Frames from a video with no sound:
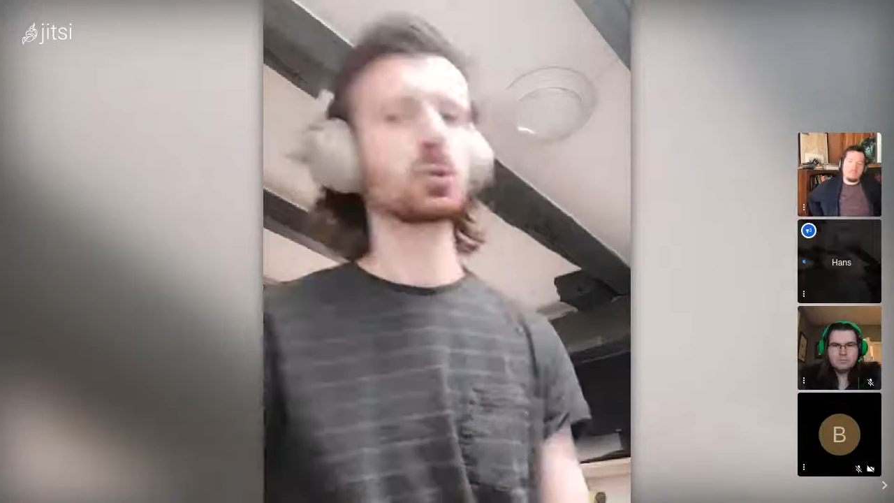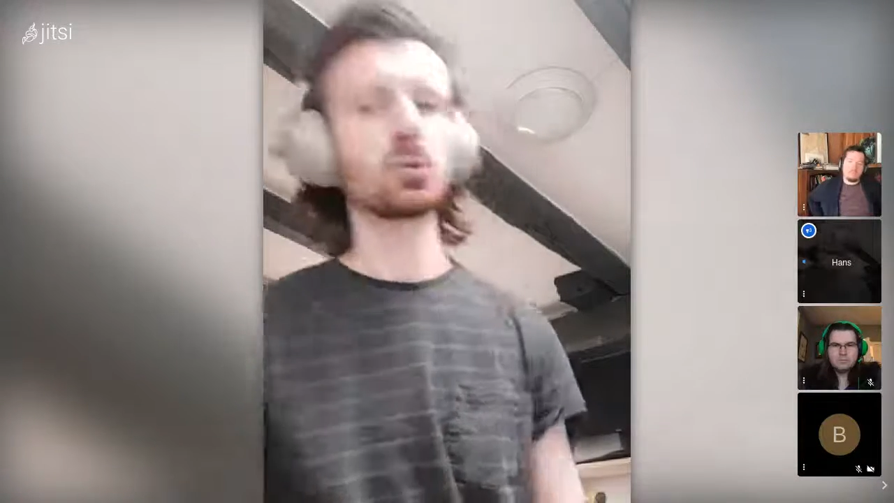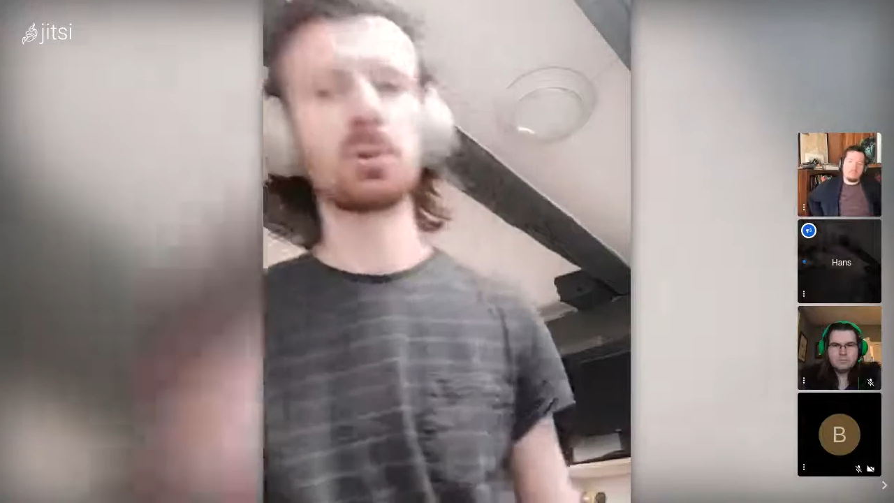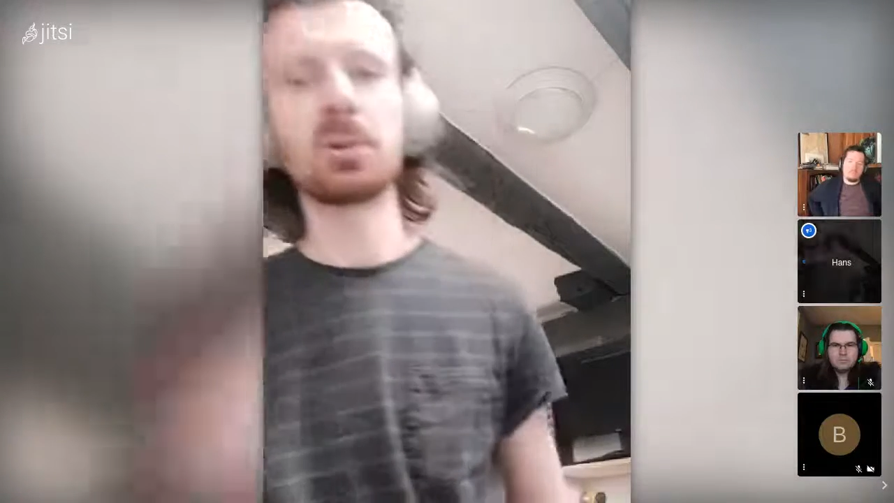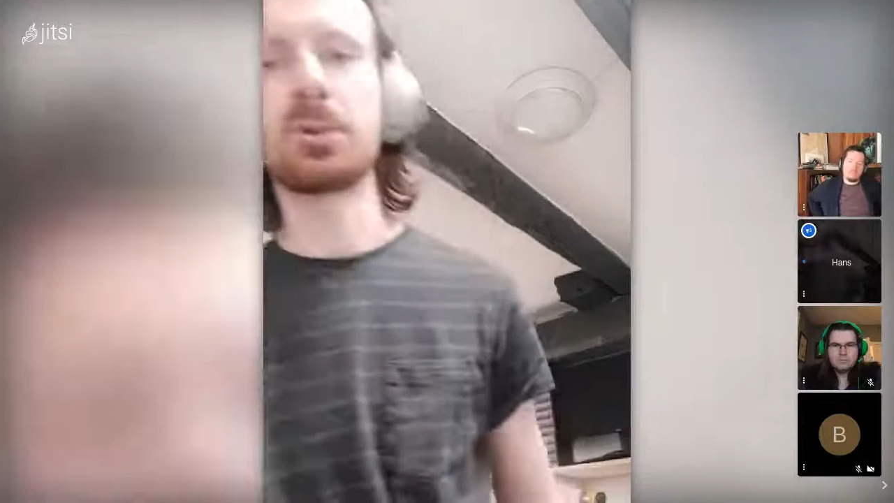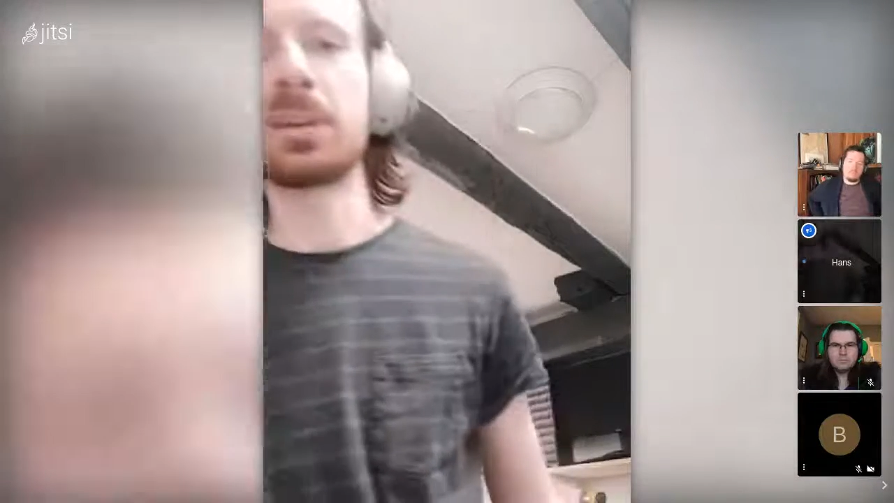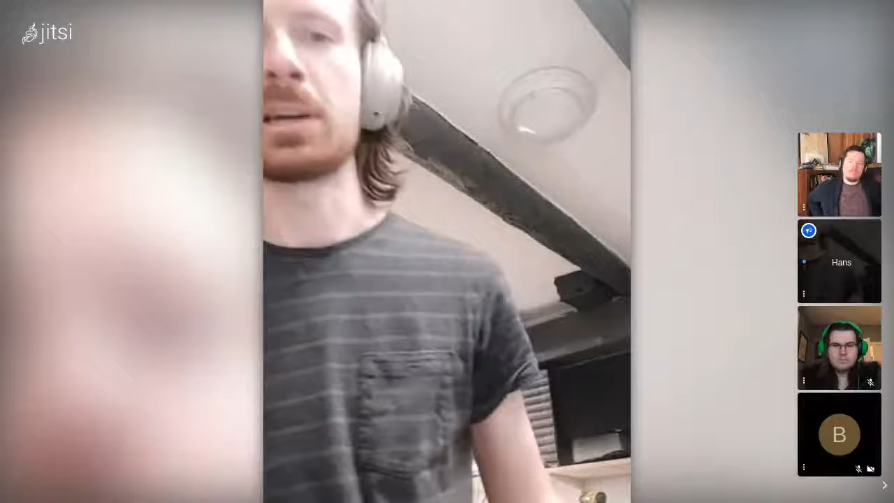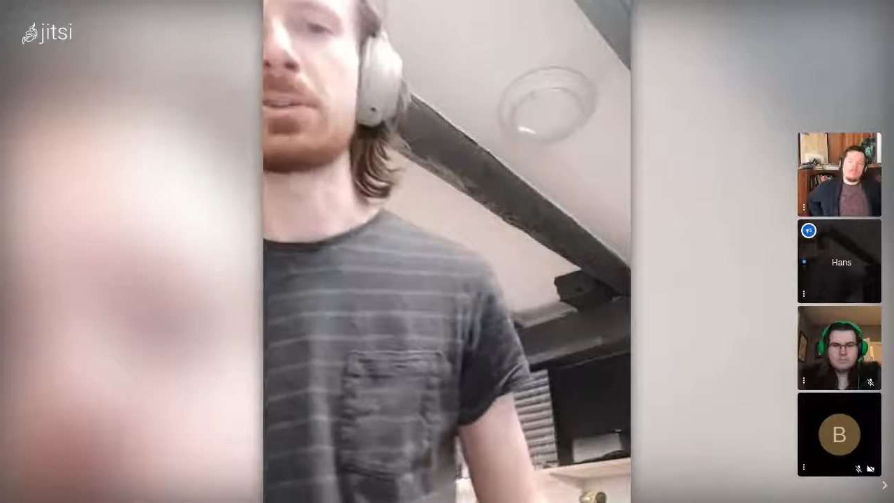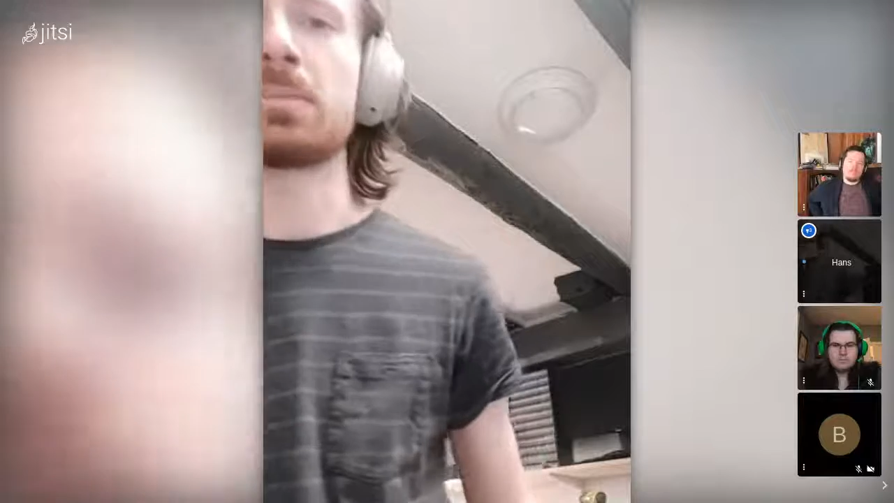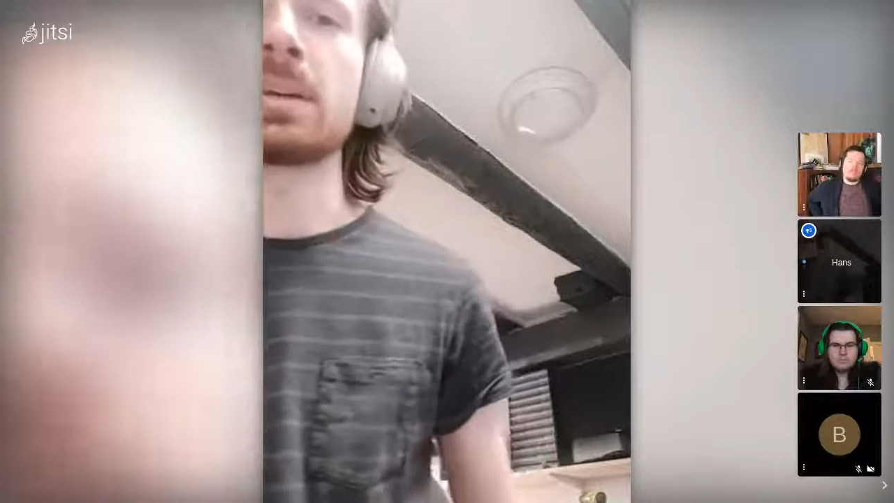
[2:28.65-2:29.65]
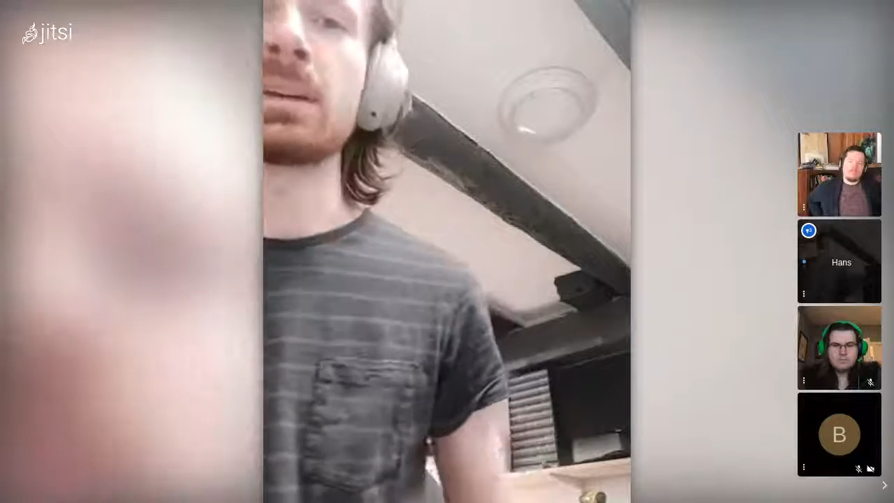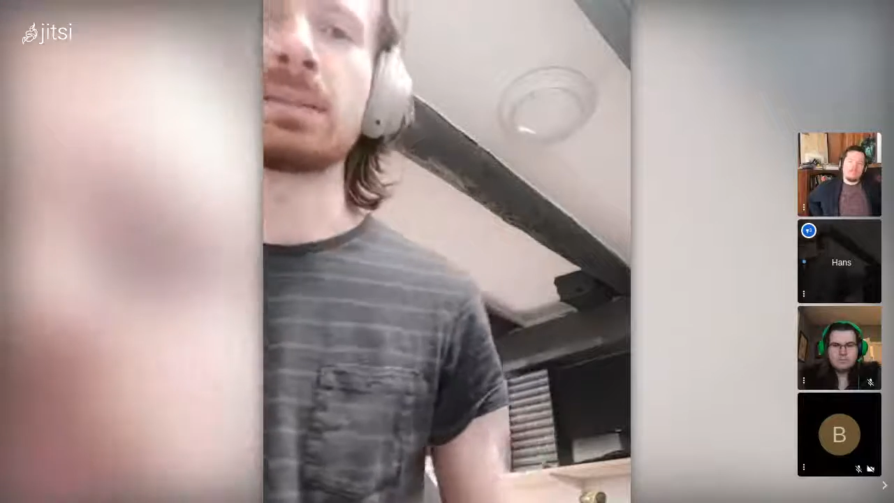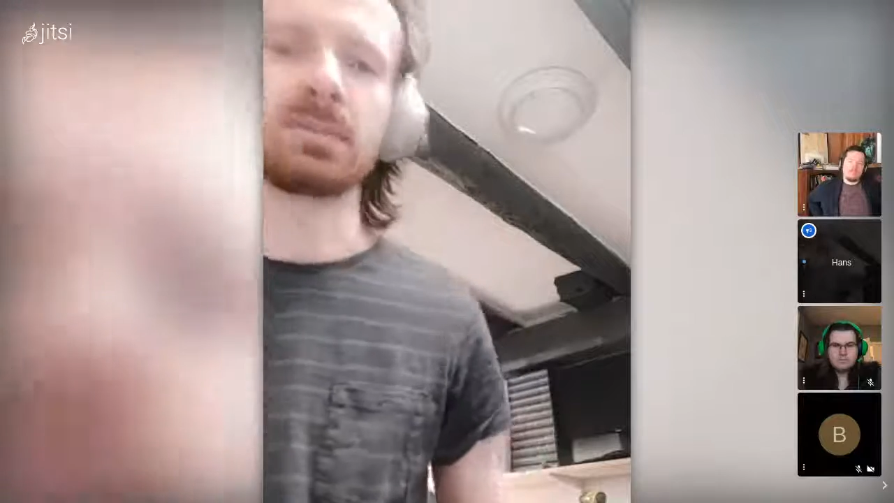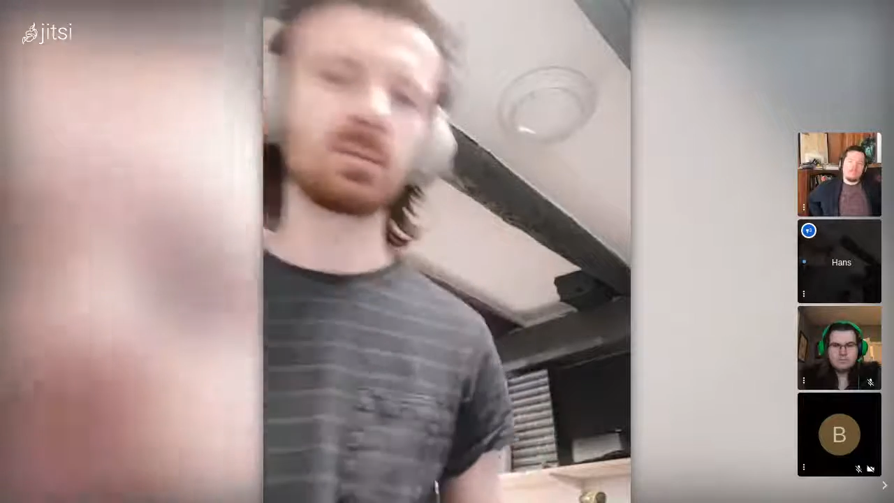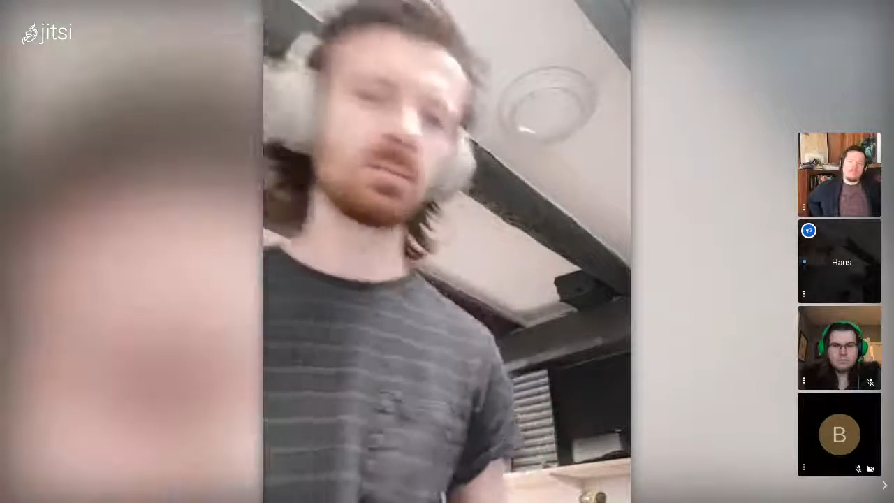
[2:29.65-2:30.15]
story turned out to be